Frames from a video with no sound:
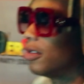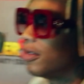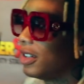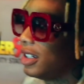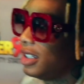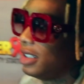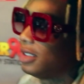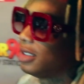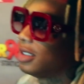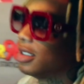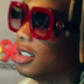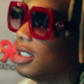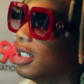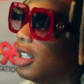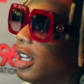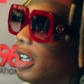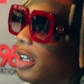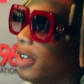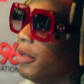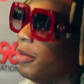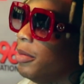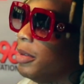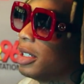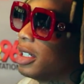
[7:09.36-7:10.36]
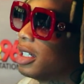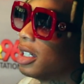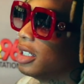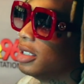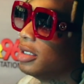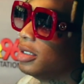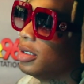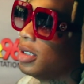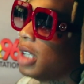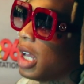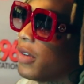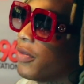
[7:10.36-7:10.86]
risk in life,
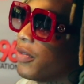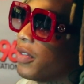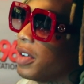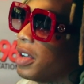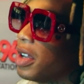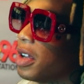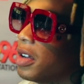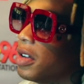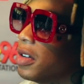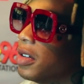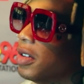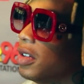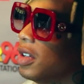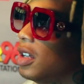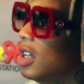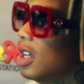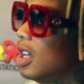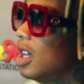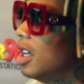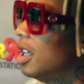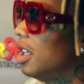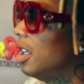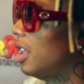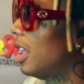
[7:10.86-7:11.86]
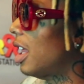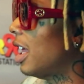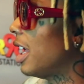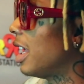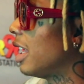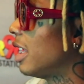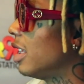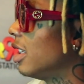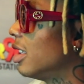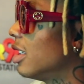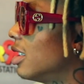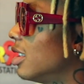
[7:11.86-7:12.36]
because you never know.
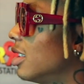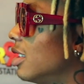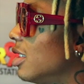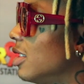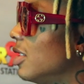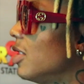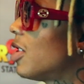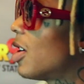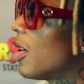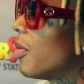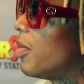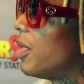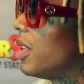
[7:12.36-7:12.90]
Like, you could